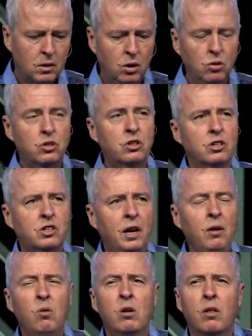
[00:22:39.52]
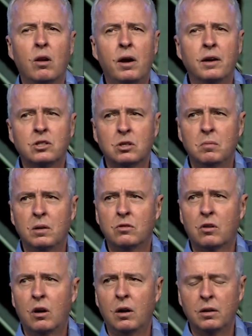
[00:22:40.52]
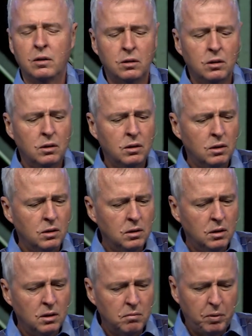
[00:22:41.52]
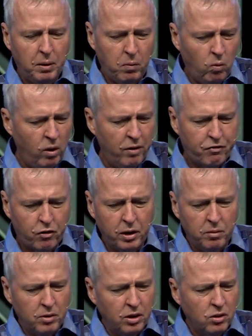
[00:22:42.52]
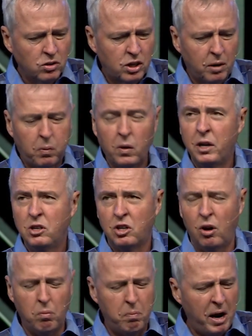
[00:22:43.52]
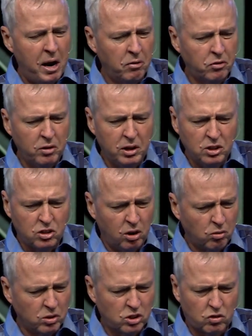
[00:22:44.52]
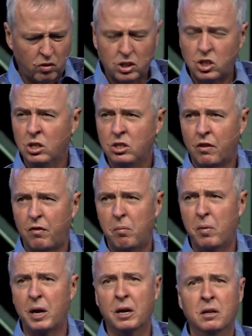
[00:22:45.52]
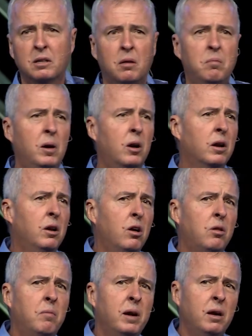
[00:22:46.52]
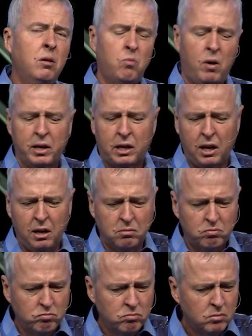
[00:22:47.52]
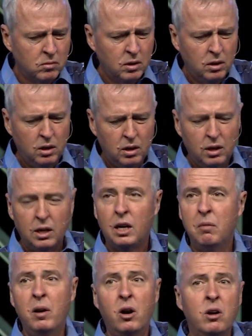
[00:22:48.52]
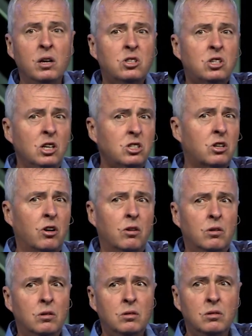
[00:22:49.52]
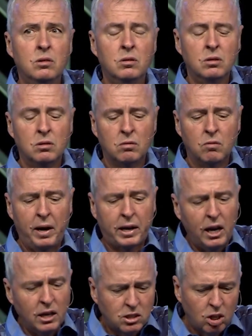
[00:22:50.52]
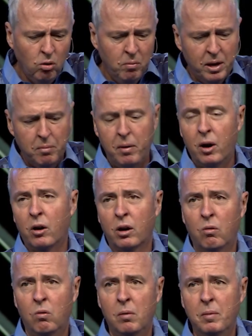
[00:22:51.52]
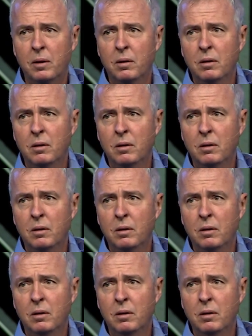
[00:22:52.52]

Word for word: who's to say where the line should be drawn? People want freedom to do as they please, no boundaries, no restrictions. If a man can marry another man, why can't he marry his sister? Why can't two men marry a woman?